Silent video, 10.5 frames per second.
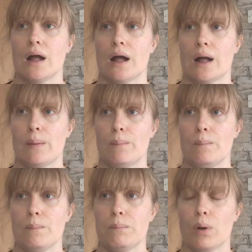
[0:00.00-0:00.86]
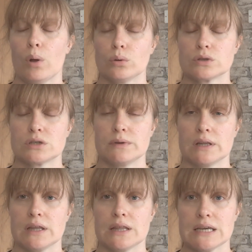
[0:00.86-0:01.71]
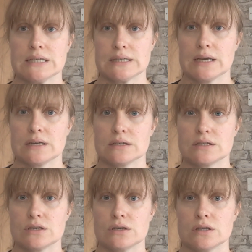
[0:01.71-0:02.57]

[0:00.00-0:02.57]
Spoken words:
But ultimately these things,